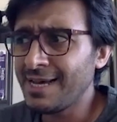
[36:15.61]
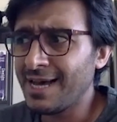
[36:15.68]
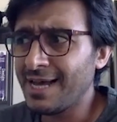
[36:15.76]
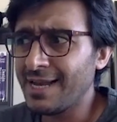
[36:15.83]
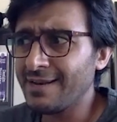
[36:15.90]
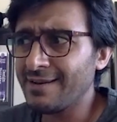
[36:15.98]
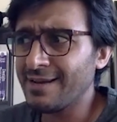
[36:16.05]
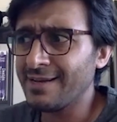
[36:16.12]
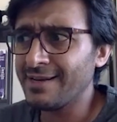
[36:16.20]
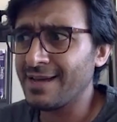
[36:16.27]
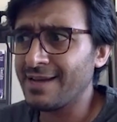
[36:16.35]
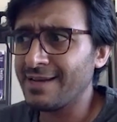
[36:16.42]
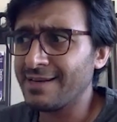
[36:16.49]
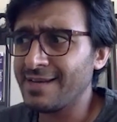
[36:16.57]
And
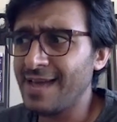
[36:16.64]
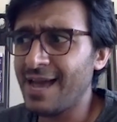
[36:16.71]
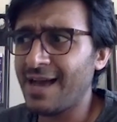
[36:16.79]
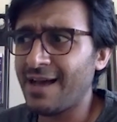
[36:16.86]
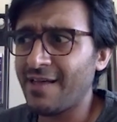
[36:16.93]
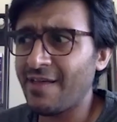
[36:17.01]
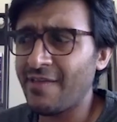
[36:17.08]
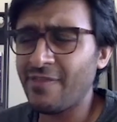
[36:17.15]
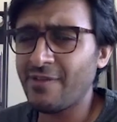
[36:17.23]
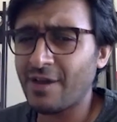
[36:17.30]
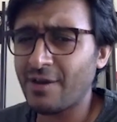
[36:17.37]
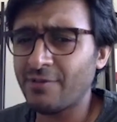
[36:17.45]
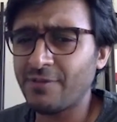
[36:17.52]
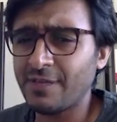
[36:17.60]
yeah, I
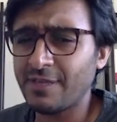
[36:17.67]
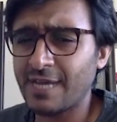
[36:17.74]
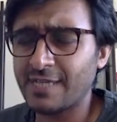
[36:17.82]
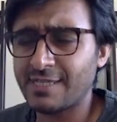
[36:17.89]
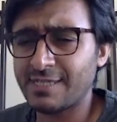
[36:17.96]
don't think that's